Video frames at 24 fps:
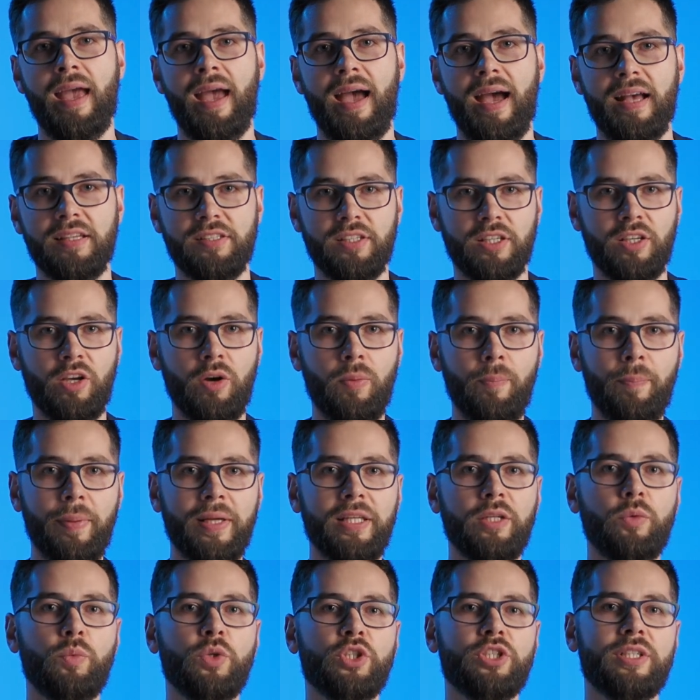As a company
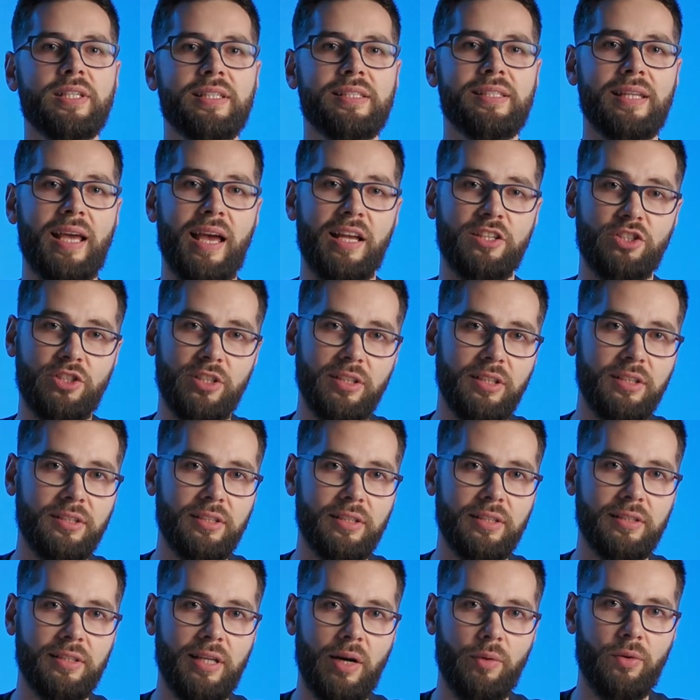which has agility
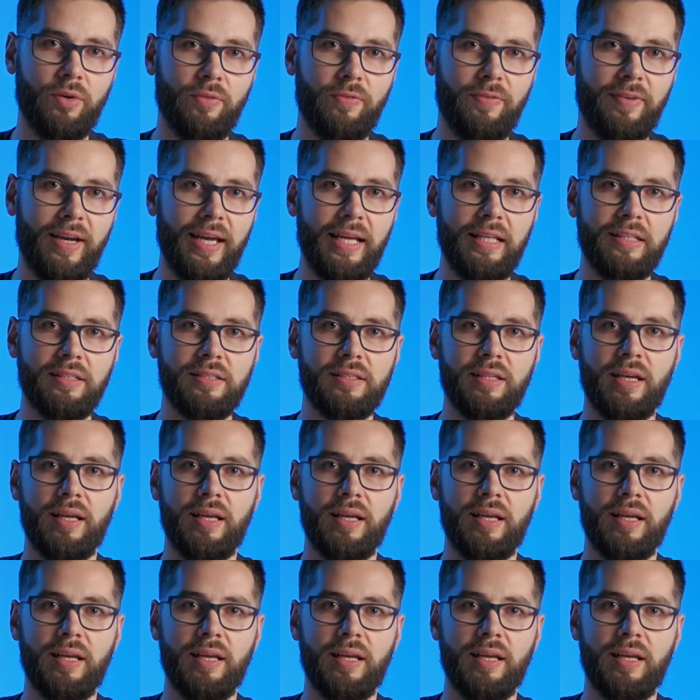in our veins